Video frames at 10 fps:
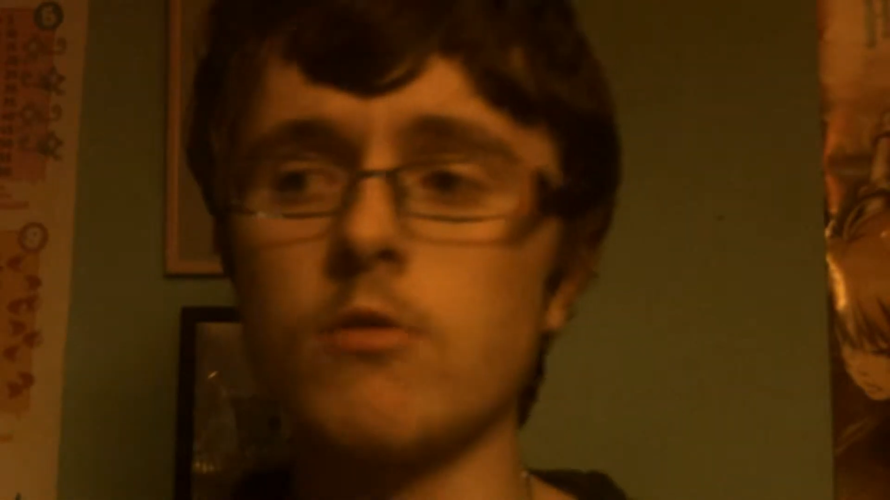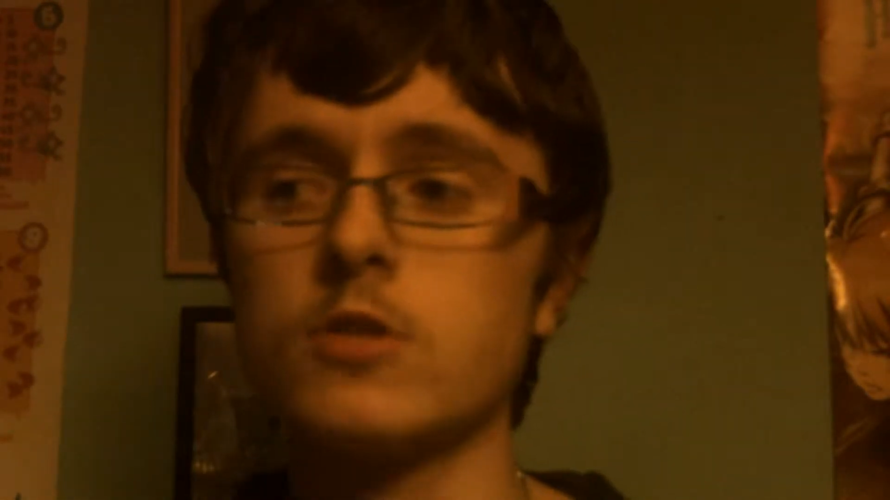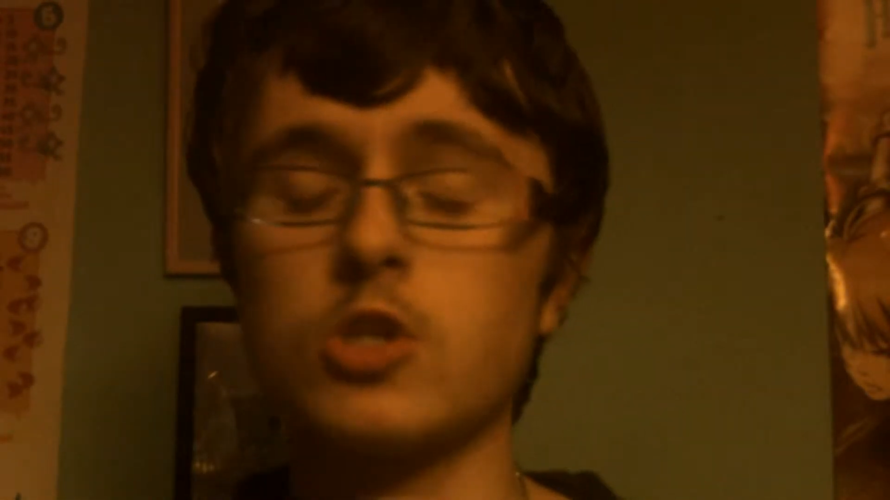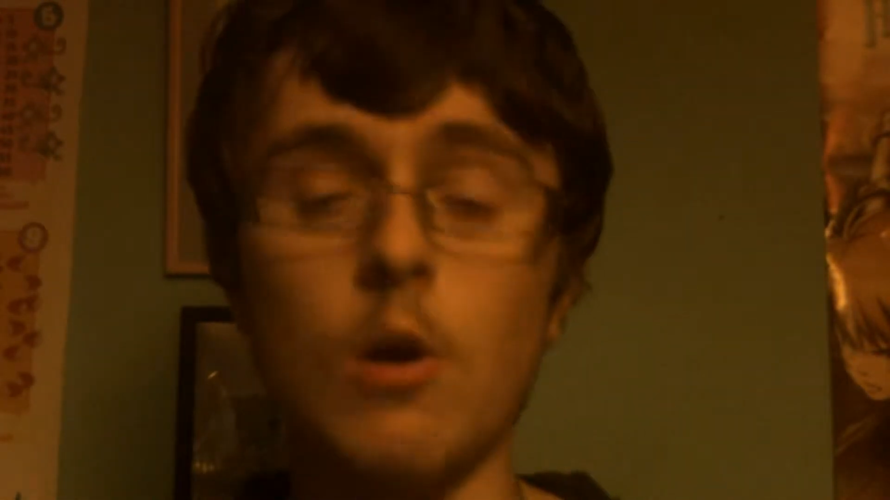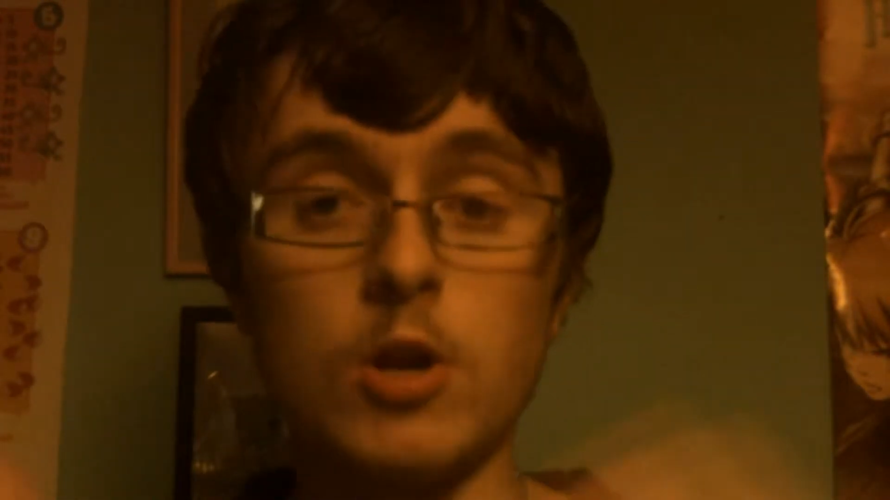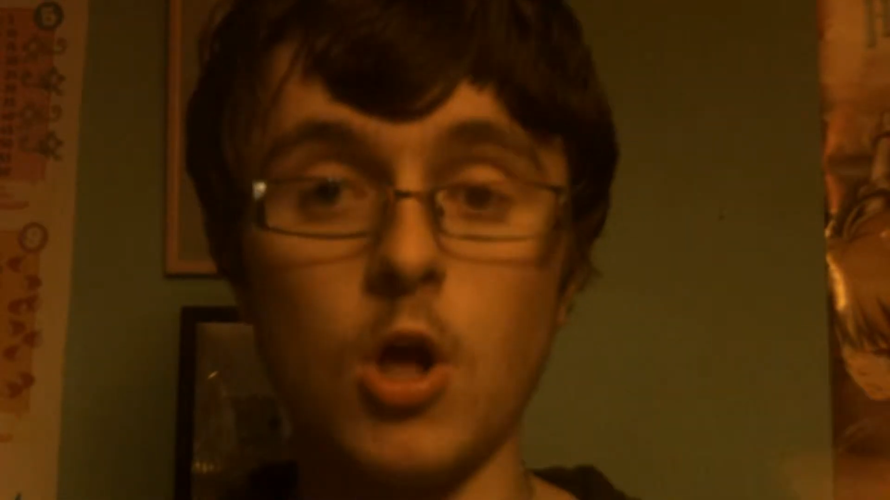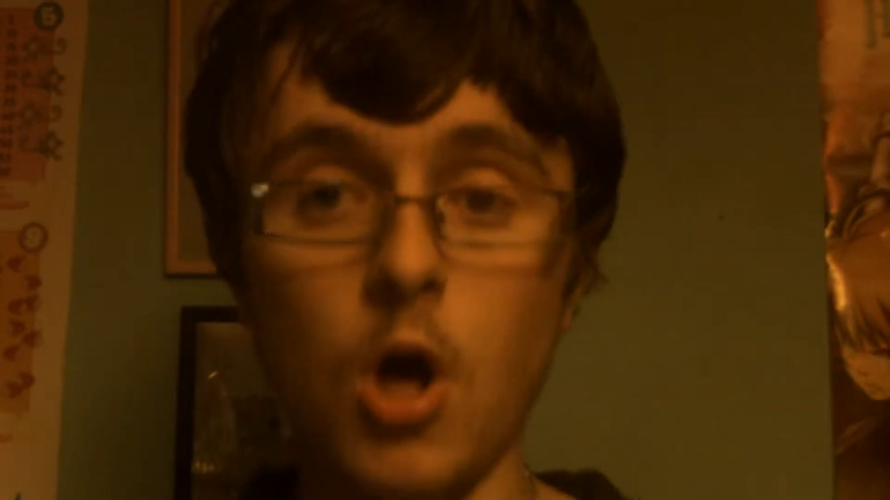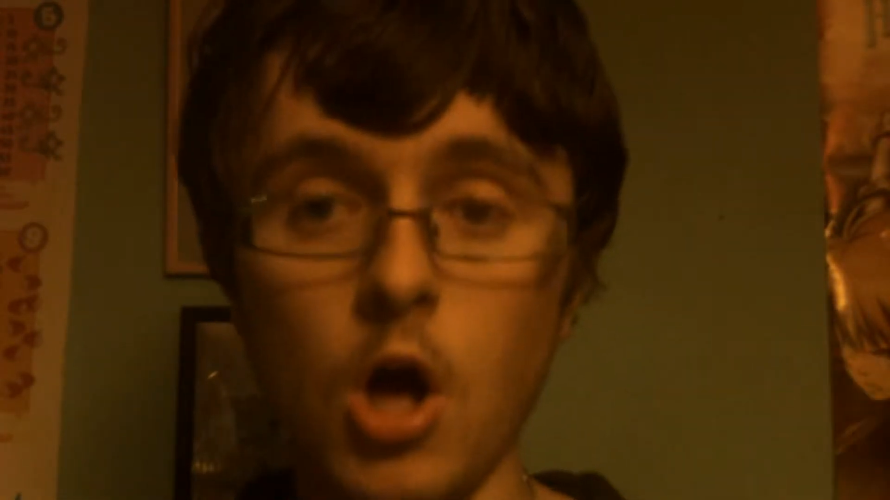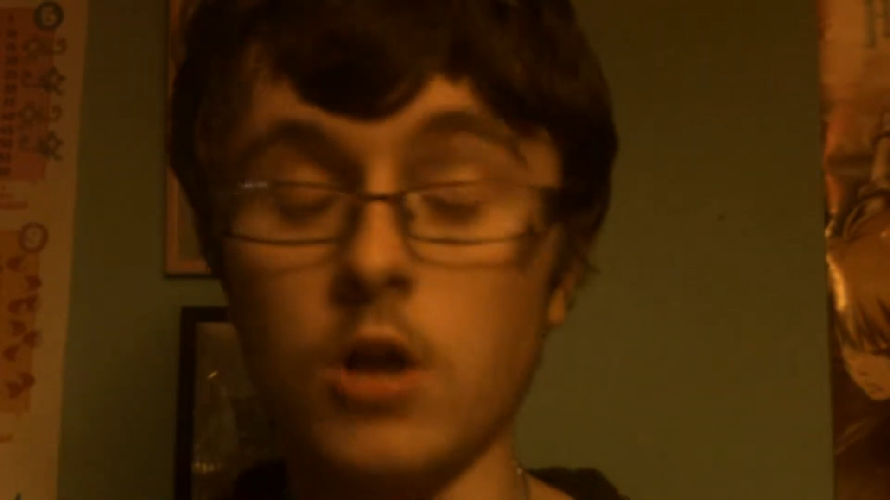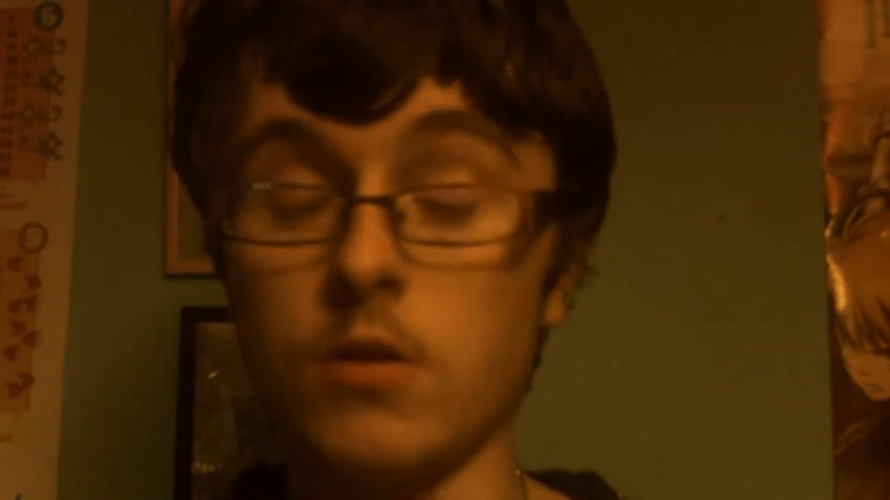what's going
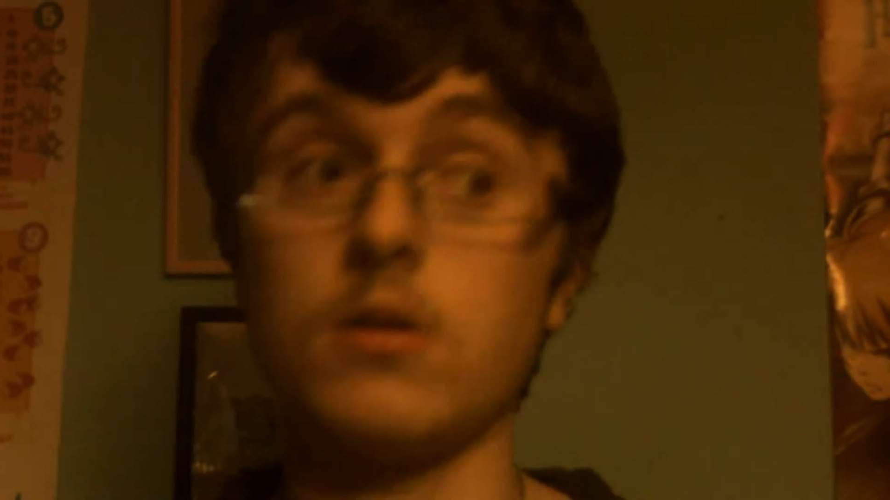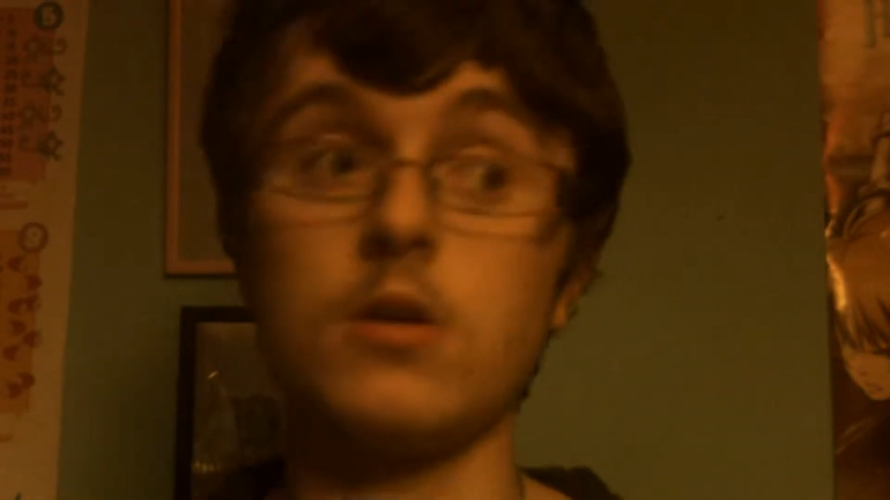on.